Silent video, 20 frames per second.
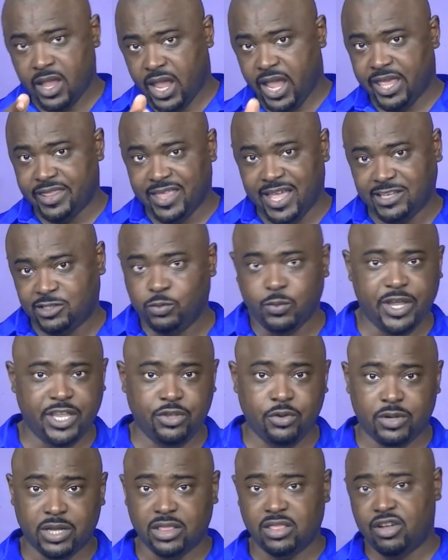And that's where
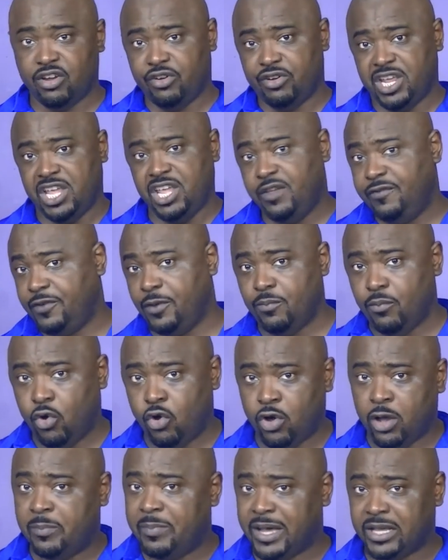you can learn even
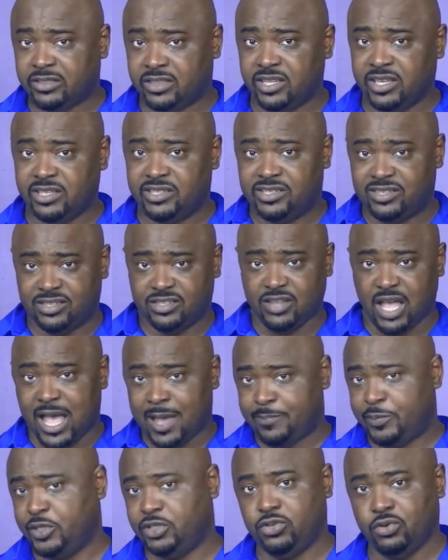more about this
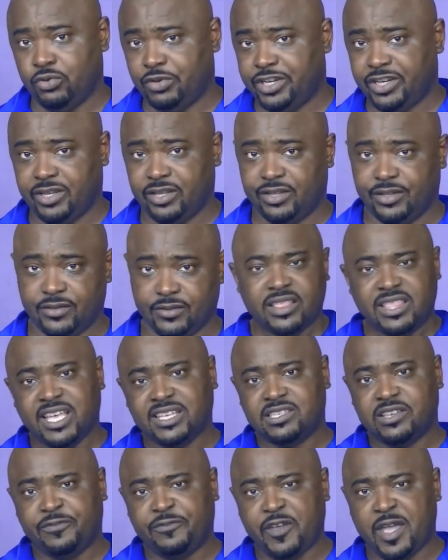opportunity.
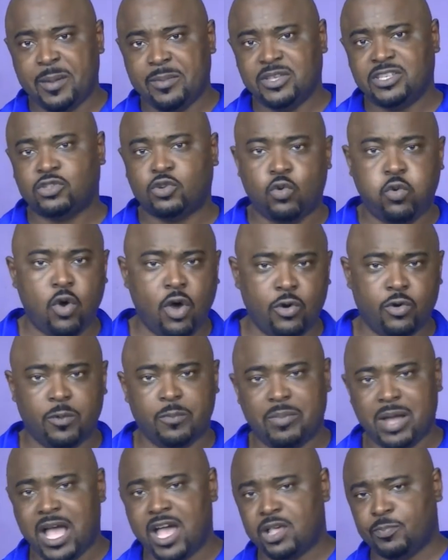There's a famous quote
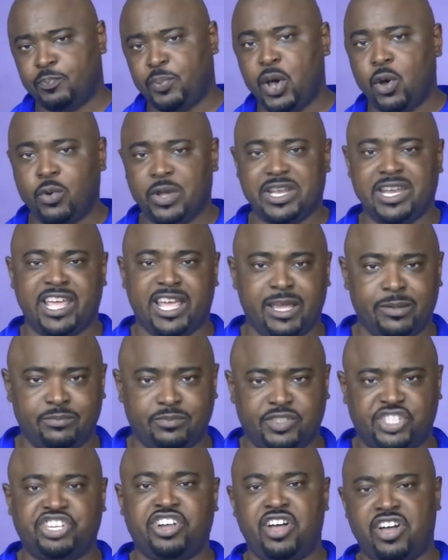by a poet named
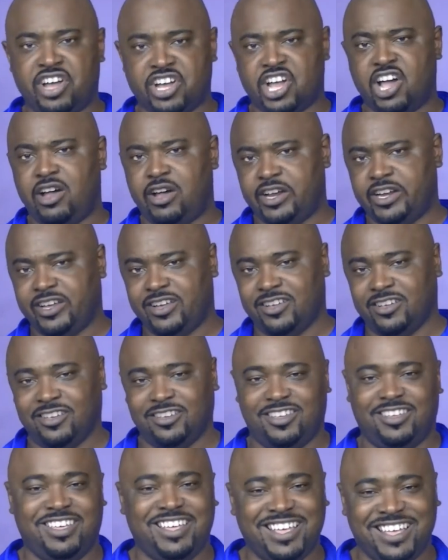Sean Carter.
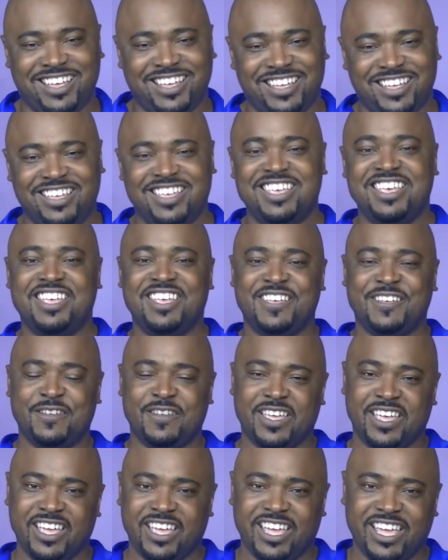
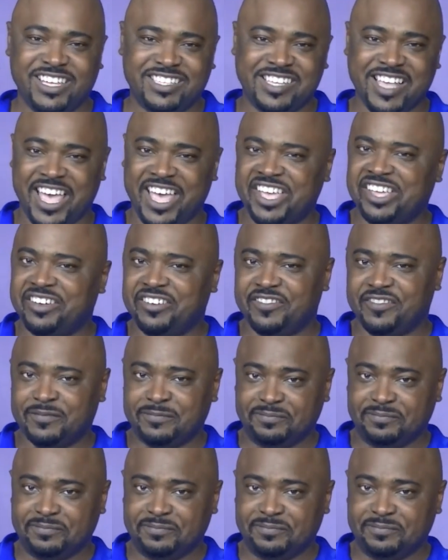He said,